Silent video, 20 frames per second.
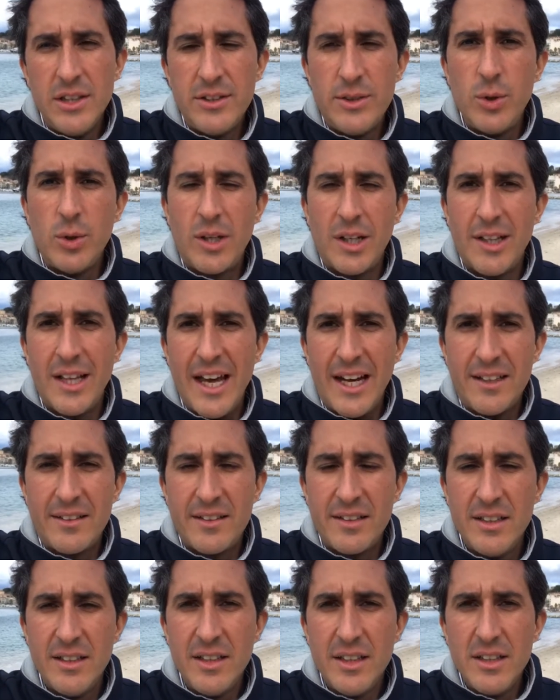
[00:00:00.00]
to
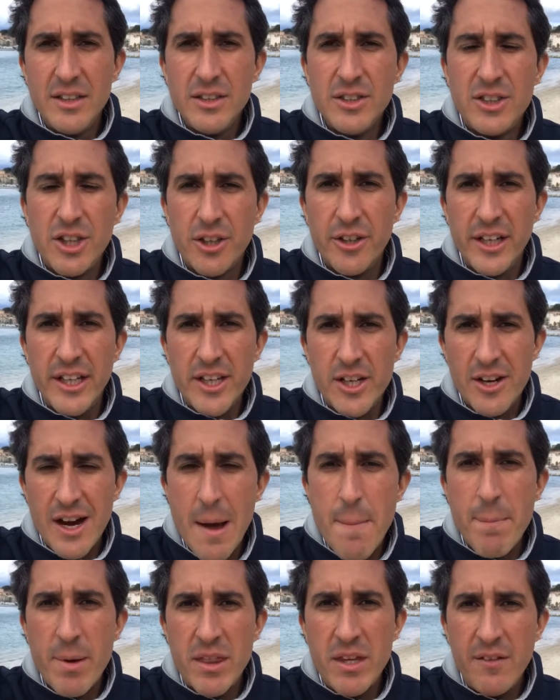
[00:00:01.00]
collect during your
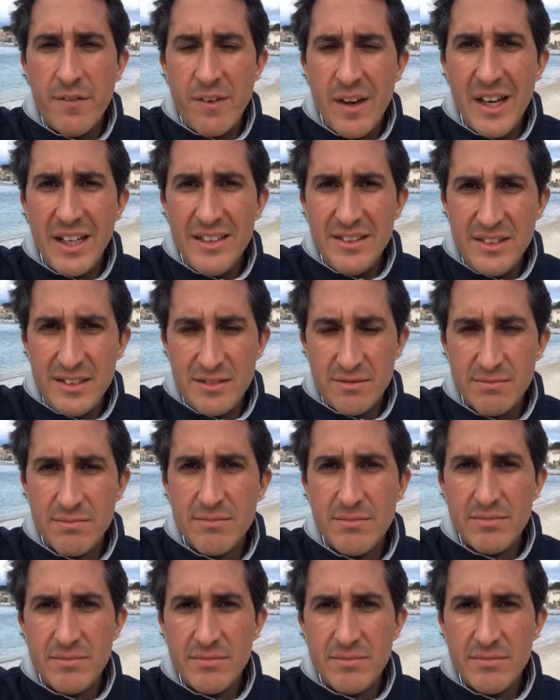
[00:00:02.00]
empathy phase